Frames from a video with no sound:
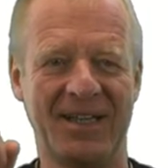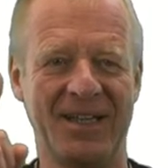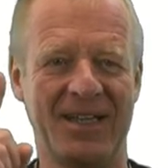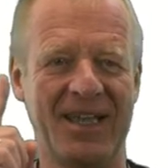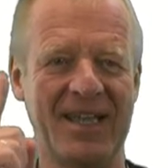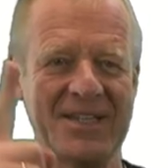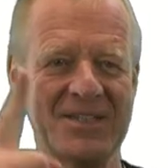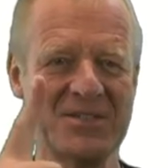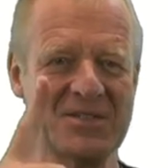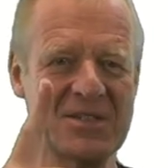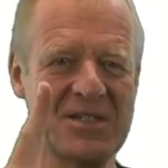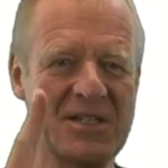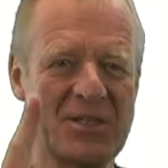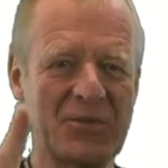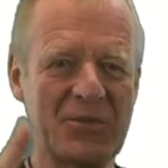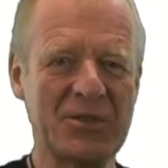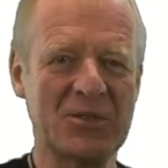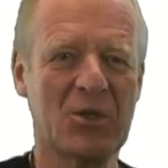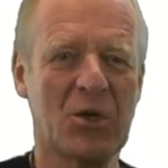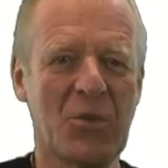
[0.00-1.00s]

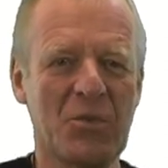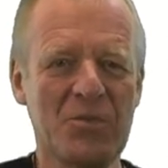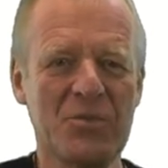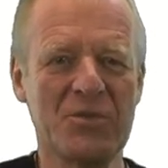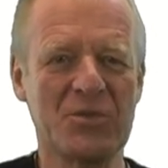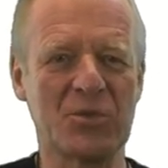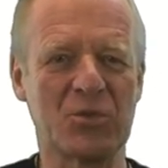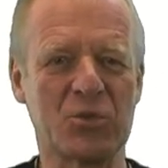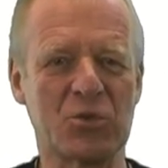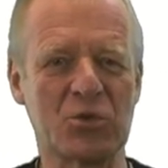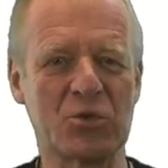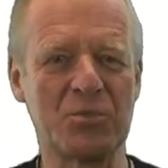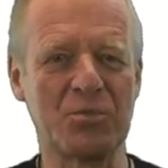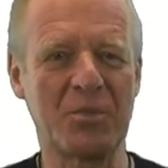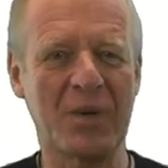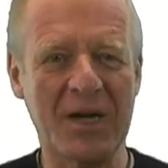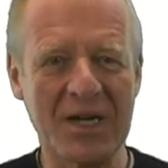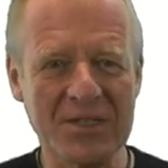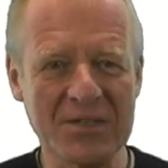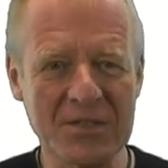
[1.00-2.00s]
Welcome to Found with Drilling
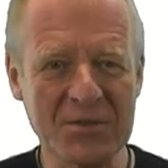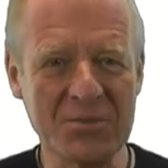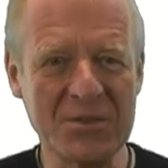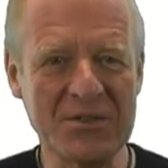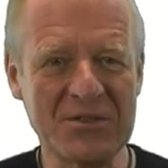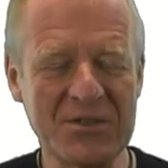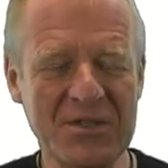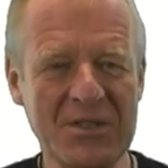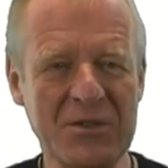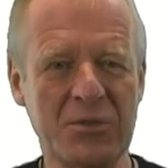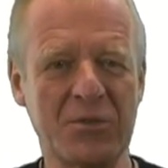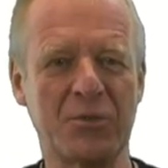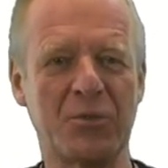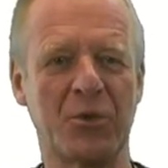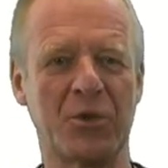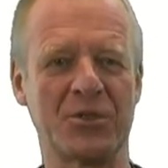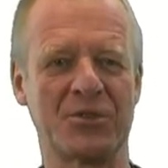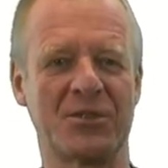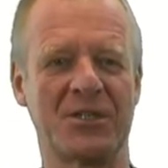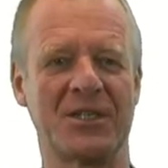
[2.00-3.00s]
Engineering.
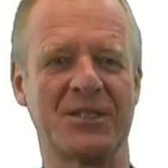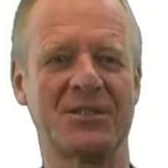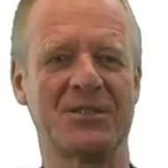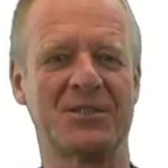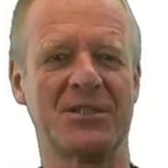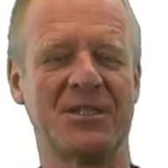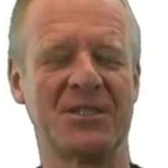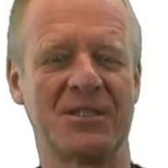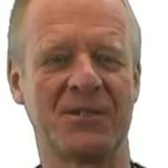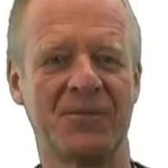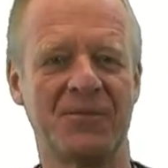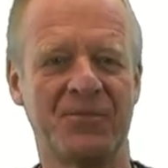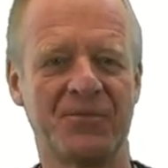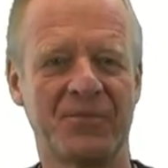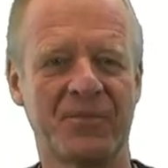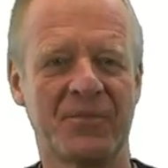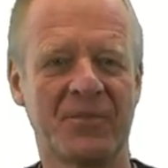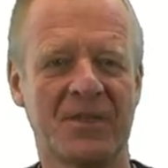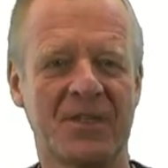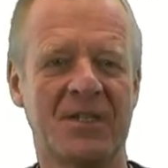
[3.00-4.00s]

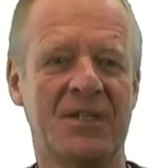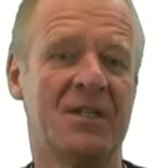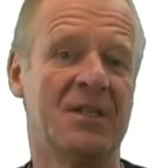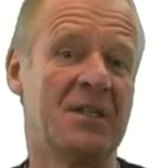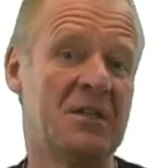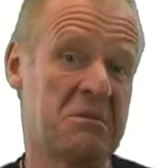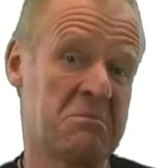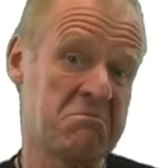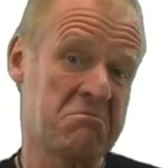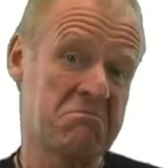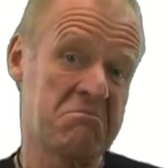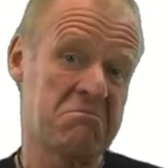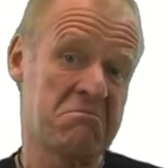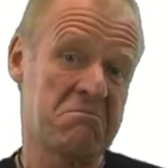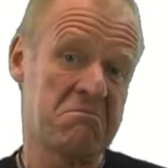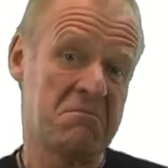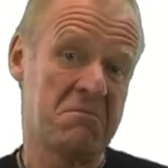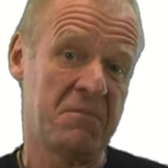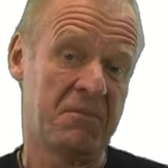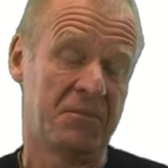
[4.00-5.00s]
I guess most of us
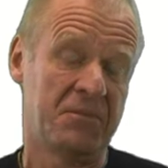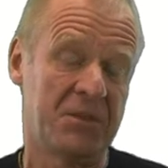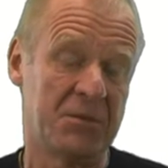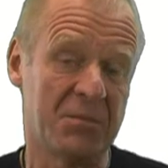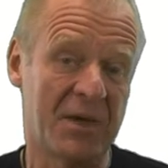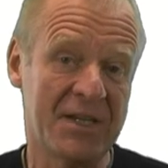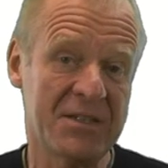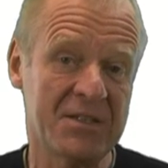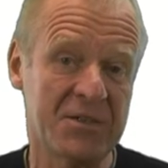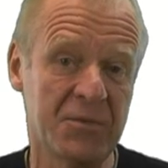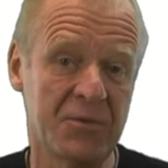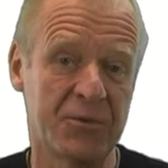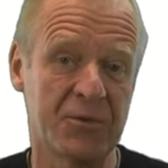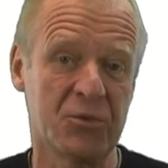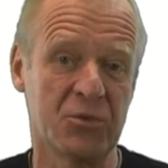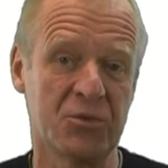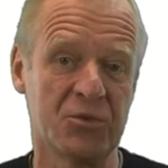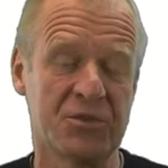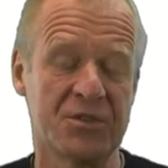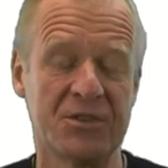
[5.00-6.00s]
are drivers,
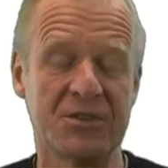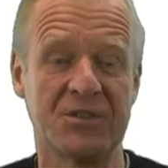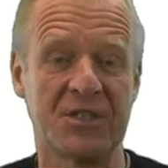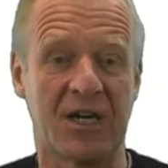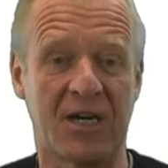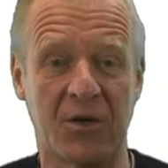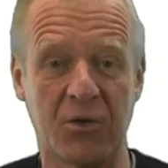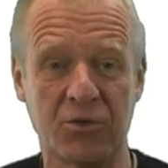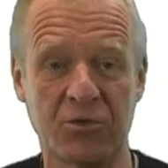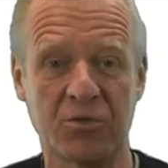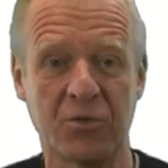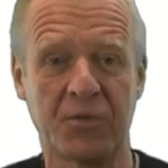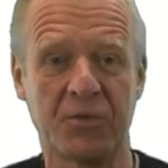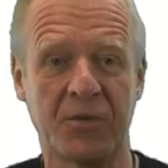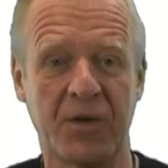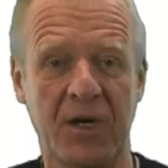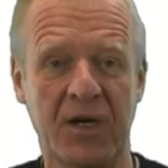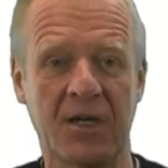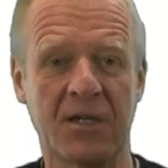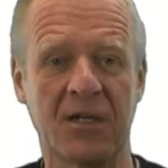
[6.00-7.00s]
and we all remember from
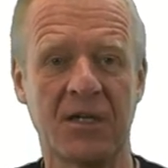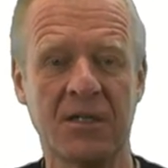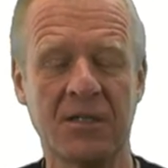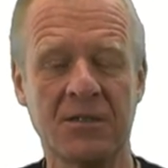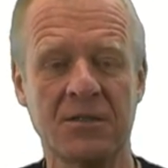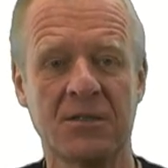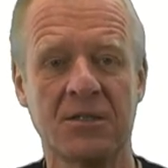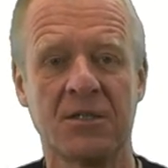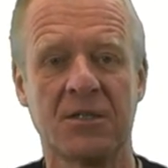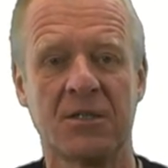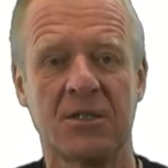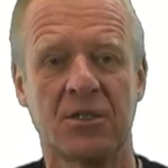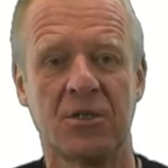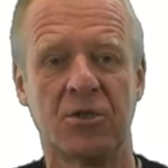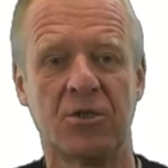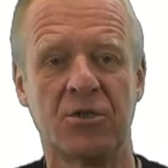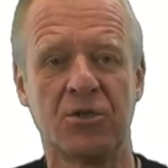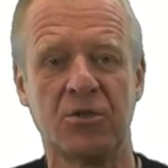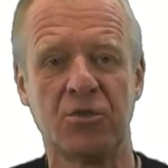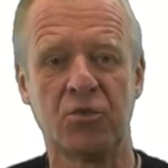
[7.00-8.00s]
the driving school
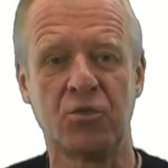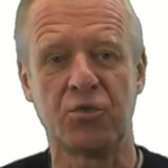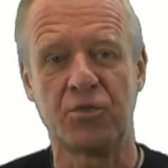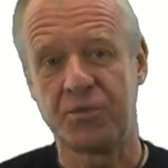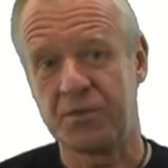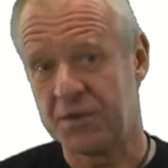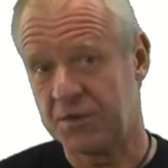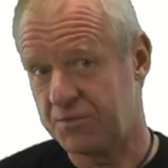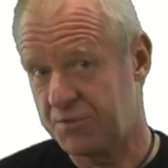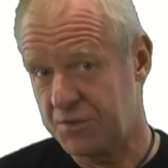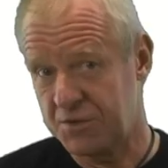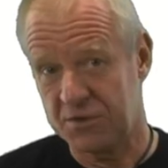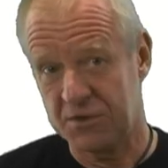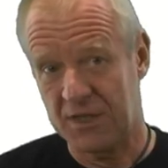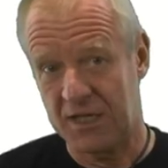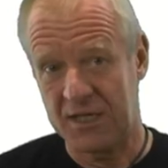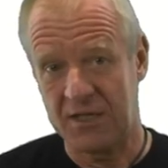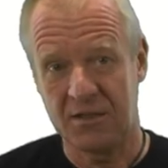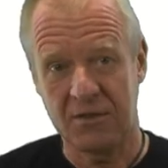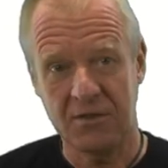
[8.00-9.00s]
that driving a
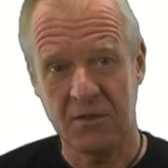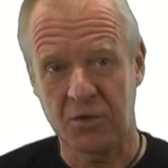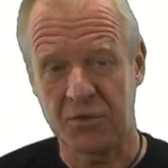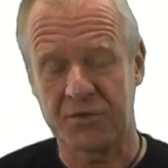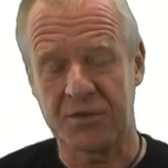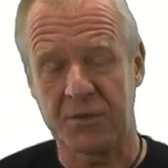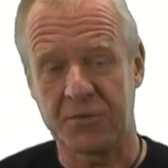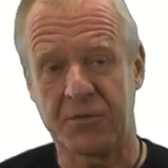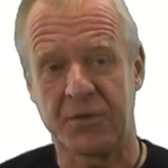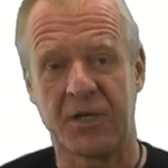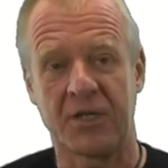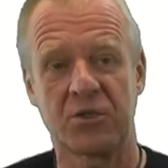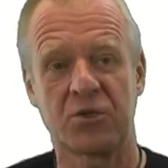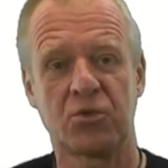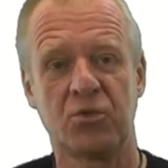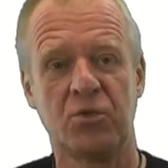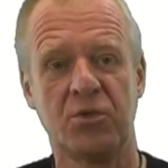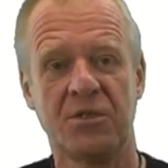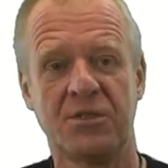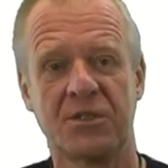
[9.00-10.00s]
car requires some
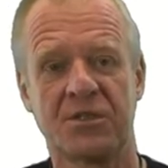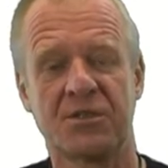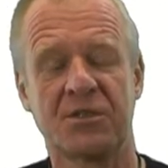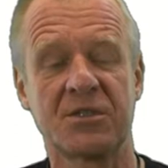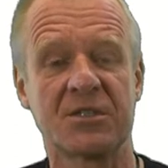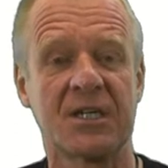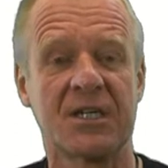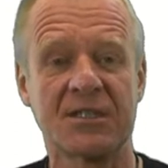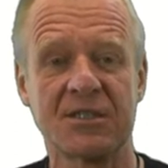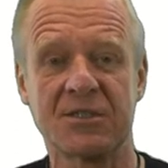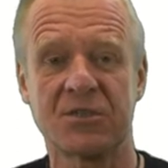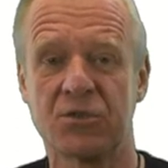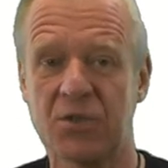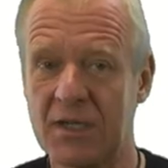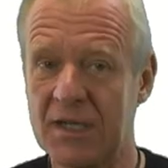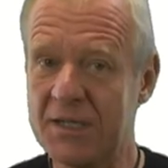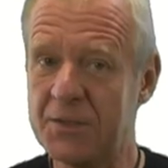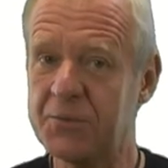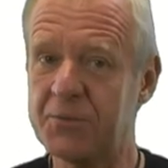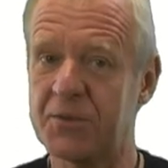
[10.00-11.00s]
experience.
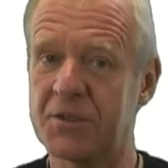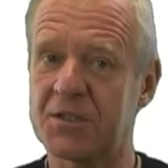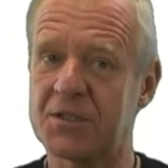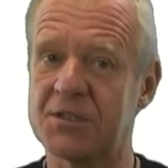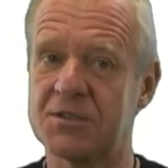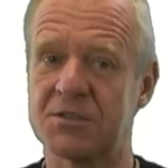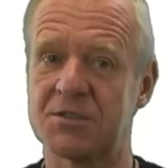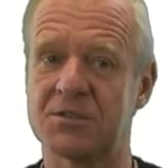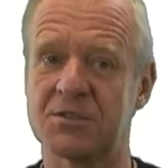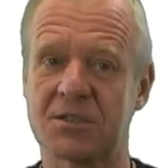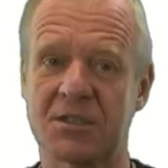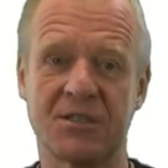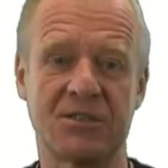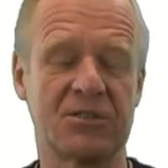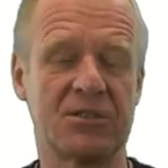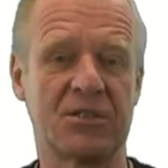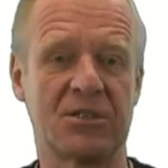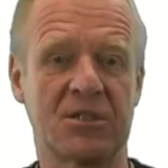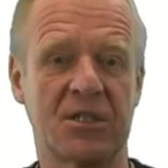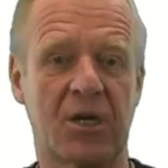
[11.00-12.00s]
When the motor
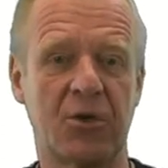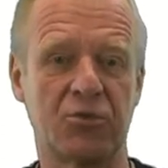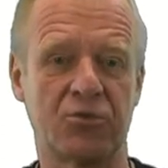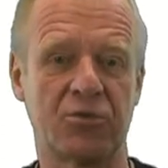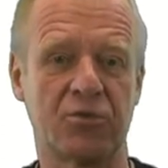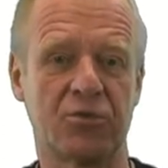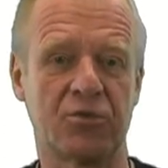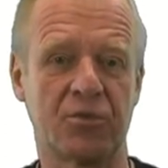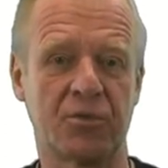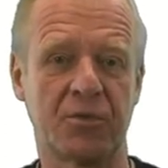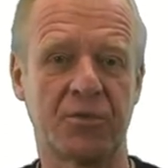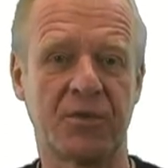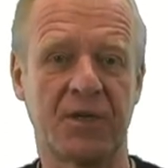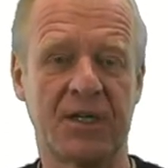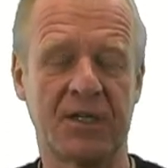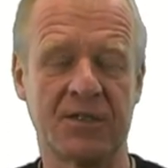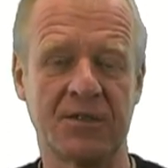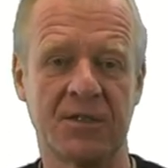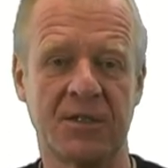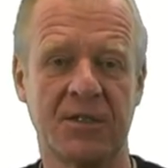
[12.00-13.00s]
RPM is too
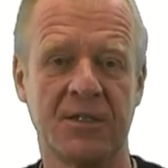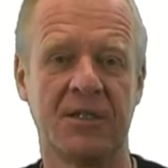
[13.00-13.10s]
slow,